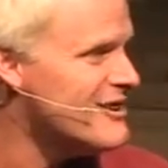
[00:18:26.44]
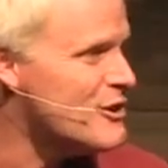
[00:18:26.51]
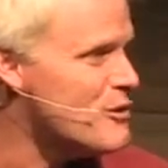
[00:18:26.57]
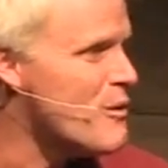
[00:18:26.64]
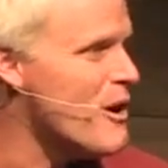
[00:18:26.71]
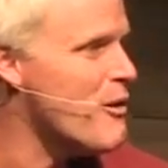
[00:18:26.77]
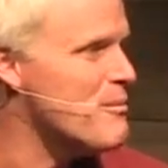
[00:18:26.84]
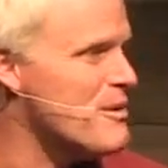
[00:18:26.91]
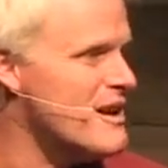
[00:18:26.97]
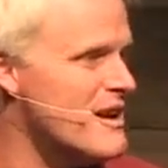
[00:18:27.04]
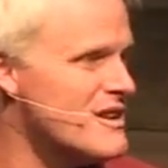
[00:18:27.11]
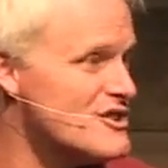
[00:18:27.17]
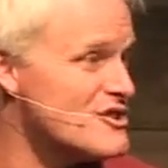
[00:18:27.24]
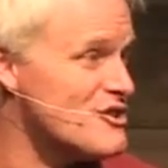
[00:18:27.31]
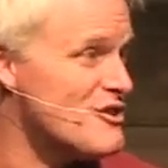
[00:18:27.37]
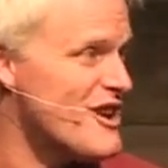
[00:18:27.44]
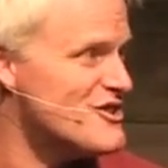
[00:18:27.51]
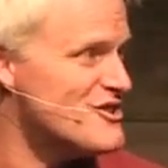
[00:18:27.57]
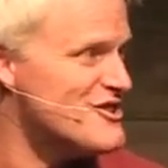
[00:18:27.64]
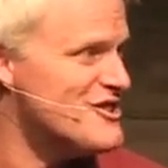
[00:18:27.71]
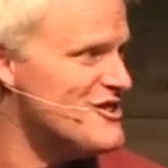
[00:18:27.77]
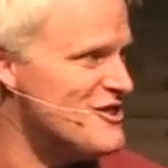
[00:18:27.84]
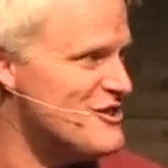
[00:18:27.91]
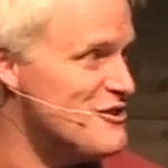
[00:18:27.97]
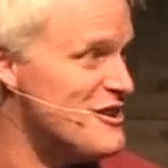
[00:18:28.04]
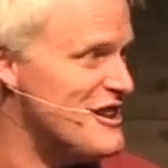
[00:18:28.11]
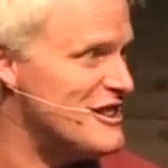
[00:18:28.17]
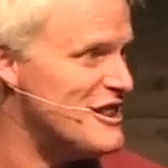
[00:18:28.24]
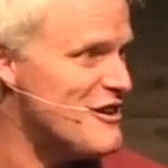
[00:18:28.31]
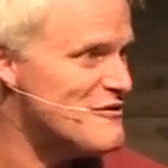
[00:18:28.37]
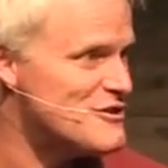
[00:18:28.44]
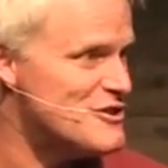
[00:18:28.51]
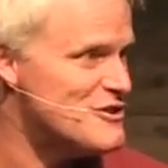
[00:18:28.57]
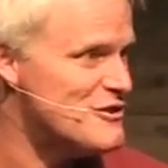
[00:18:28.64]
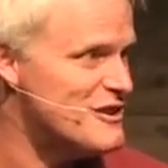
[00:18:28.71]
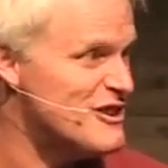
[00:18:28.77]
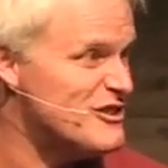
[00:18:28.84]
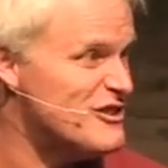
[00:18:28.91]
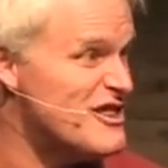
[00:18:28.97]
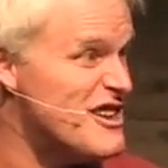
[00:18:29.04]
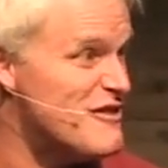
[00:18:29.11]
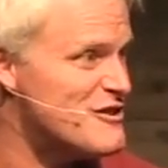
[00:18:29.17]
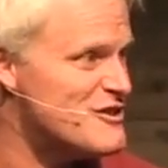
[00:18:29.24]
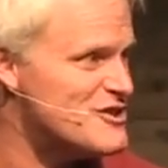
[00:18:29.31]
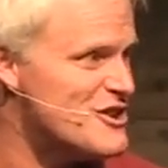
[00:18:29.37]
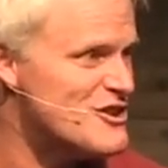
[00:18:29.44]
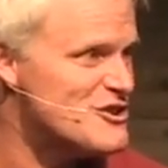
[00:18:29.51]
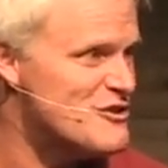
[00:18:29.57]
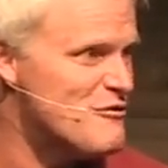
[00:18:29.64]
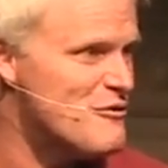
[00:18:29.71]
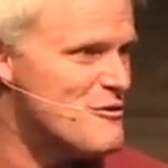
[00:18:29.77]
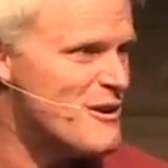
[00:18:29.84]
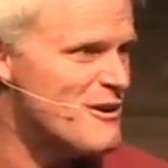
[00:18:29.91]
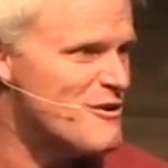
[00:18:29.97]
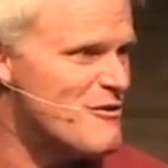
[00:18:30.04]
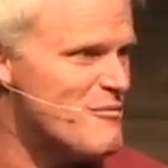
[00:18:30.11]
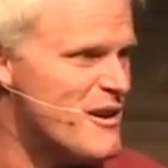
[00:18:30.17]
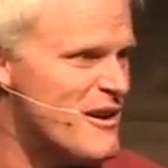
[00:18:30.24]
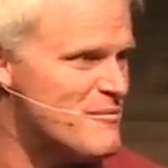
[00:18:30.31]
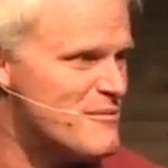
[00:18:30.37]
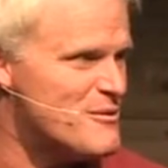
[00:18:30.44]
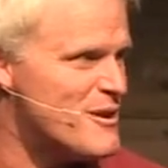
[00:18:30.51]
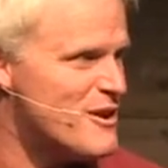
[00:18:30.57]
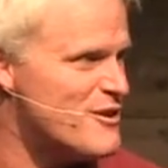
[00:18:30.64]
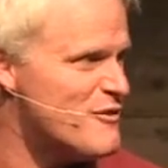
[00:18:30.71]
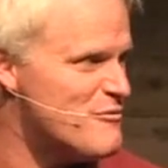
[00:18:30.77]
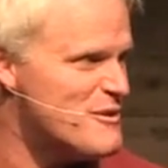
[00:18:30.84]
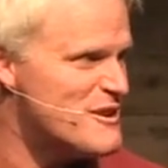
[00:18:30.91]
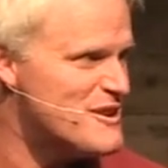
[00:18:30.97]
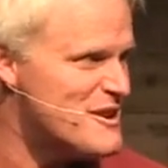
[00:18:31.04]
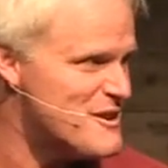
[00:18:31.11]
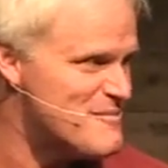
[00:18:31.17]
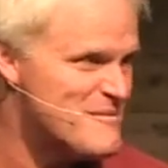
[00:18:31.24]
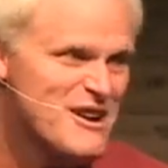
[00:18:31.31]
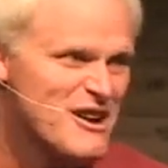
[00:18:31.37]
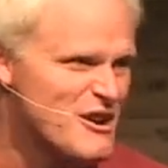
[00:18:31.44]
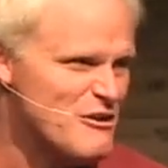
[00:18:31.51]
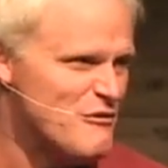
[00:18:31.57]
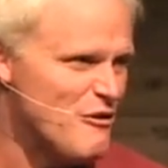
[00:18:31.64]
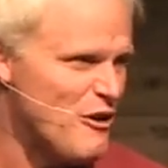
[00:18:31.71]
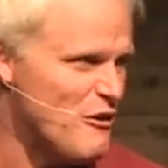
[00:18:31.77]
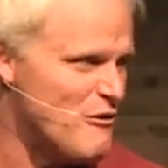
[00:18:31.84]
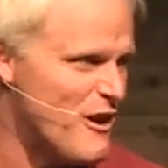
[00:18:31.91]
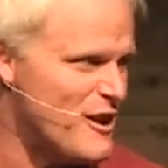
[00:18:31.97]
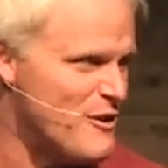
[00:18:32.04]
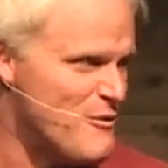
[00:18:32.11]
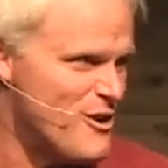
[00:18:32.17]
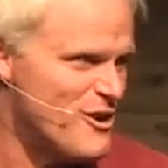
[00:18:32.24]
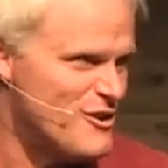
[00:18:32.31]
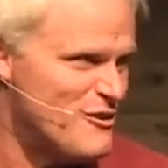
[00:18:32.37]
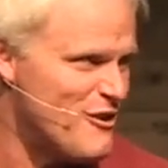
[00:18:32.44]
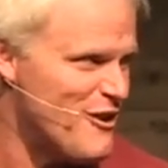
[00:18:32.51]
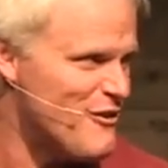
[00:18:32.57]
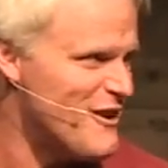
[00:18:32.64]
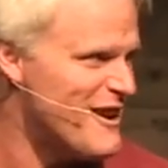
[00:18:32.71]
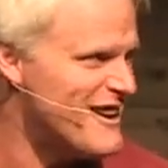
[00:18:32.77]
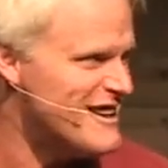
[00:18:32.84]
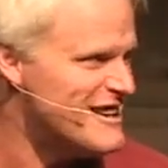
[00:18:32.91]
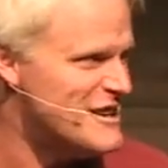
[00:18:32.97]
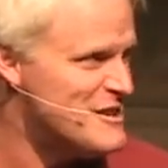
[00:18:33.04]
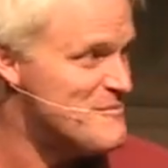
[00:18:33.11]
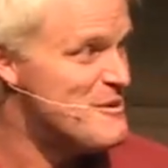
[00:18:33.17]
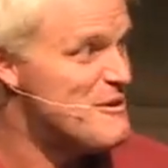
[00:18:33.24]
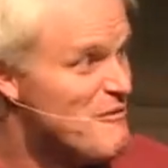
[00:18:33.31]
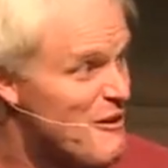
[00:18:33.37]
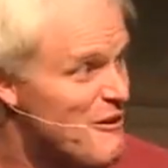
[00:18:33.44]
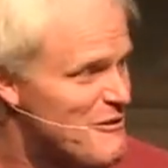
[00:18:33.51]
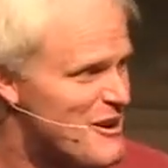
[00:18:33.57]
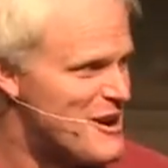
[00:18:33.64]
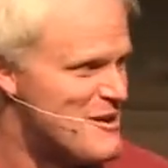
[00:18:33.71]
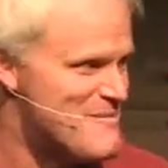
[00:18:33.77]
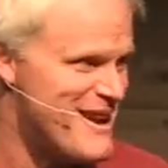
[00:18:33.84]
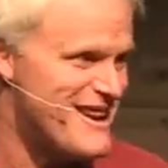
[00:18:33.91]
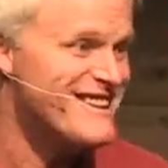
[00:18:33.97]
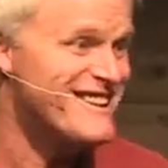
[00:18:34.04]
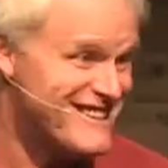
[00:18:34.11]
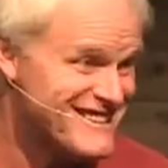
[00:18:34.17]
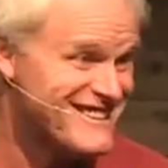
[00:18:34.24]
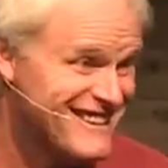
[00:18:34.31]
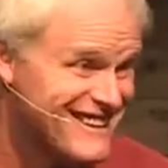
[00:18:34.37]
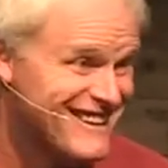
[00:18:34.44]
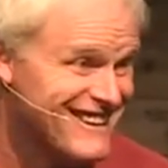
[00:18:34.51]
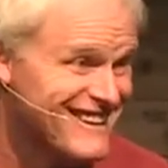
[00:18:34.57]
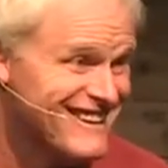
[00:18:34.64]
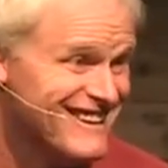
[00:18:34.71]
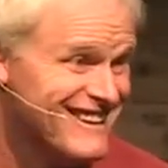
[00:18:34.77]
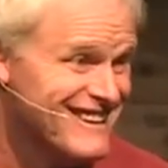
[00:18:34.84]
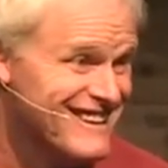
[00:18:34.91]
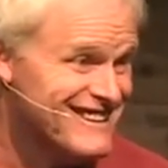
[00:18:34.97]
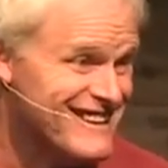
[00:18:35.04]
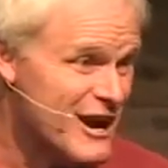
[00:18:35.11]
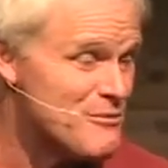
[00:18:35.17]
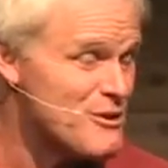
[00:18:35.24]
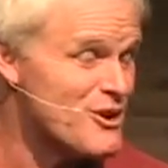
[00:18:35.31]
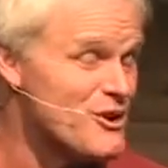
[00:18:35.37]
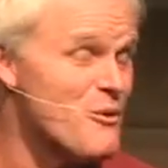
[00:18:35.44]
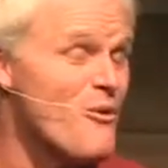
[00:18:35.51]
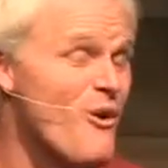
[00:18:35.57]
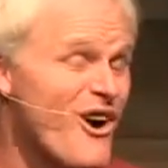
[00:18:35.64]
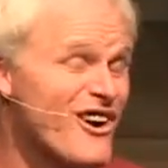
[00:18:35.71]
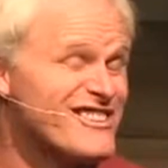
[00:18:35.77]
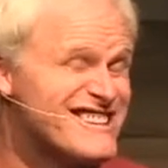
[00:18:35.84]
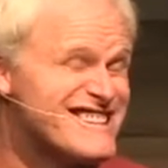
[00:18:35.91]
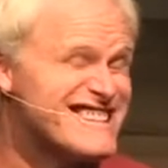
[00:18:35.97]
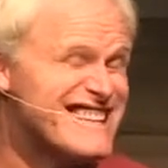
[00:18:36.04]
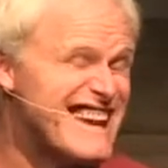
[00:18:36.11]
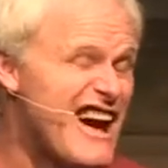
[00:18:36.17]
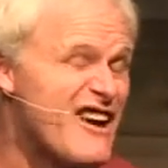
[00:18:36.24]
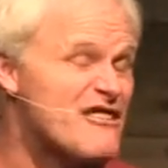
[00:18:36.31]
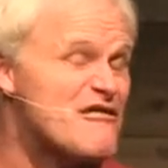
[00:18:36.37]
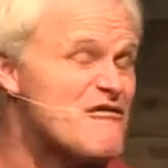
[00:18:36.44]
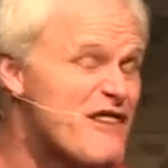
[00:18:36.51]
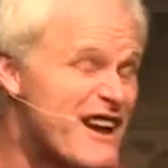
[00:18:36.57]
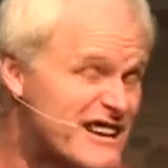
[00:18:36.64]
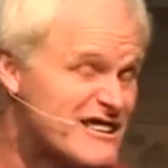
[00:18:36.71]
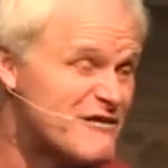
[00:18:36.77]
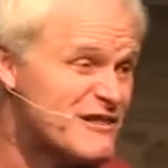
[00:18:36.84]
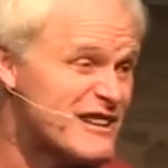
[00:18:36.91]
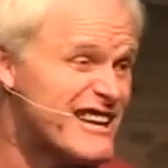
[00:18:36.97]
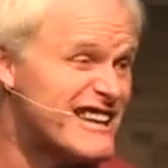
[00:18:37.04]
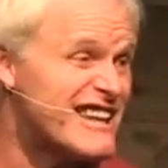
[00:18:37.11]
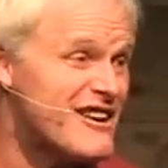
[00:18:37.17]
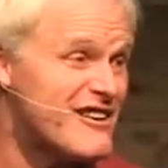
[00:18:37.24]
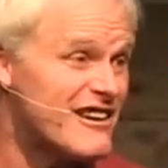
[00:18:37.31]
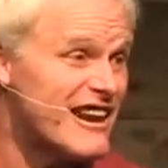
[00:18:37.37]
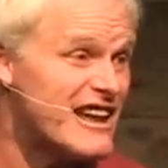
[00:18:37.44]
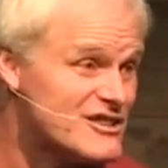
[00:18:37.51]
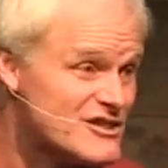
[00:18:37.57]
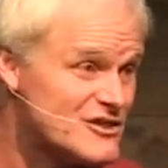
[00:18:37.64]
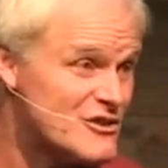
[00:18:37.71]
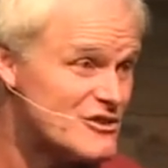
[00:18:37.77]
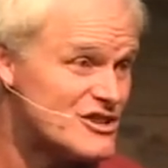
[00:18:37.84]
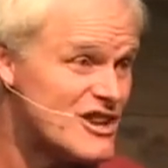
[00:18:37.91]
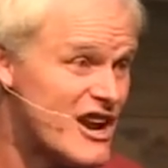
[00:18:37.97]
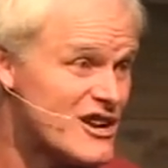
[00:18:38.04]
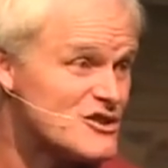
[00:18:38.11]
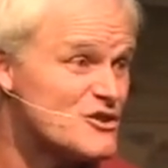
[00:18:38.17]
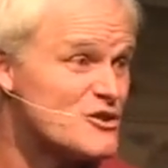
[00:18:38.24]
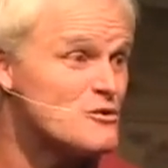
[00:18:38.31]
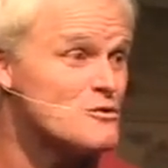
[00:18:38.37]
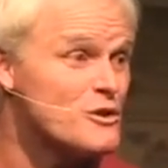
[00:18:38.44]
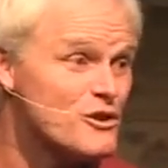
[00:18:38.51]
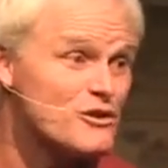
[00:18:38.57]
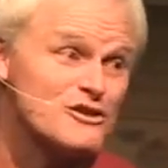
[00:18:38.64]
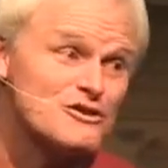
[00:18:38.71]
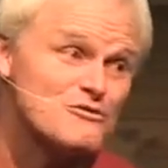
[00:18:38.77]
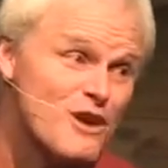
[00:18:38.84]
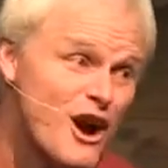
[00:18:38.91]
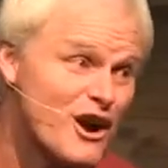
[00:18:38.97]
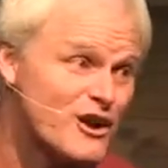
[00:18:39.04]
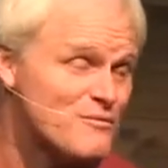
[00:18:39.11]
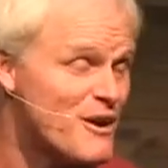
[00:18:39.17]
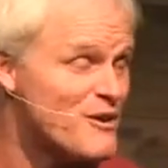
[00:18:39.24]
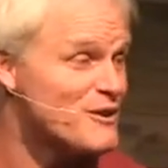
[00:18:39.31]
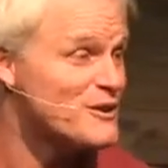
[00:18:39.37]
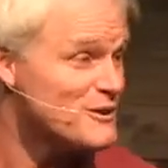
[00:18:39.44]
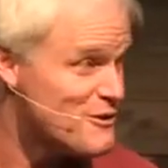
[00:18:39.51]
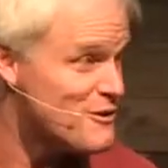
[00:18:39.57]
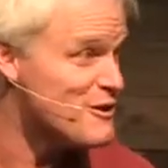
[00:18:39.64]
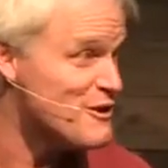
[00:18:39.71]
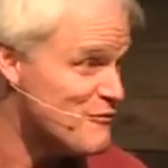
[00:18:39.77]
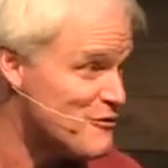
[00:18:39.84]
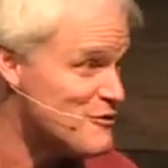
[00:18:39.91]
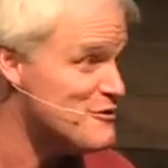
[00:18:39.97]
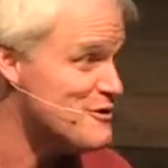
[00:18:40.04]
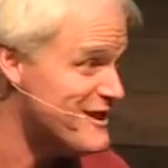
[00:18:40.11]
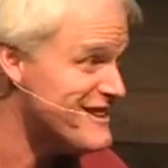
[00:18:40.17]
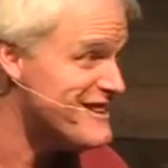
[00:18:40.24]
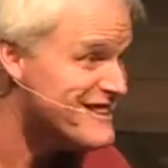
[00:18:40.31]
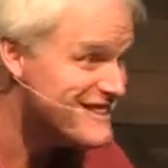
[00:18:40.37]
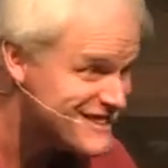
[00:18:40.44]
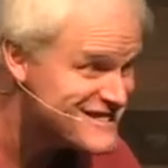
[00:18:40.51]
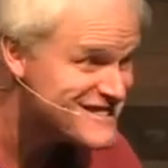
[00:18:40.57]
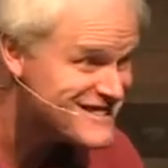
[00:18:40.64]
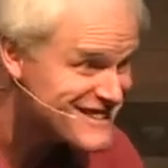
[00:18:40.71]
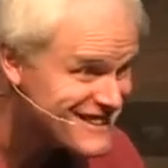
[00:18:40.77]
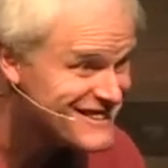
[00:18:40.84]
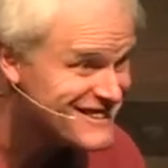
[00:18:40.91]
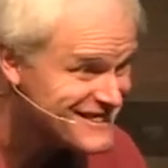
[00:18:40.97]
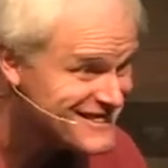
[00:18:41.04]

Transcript: Your well being is Christ in you. He loves you, and He'll never judge you for where you've been, but what you've become. You've already won. You're already in Him. We've already made it. Now we're going to walk this thing out effectively and let our light so shine so the world is rocked by the glory of who He is.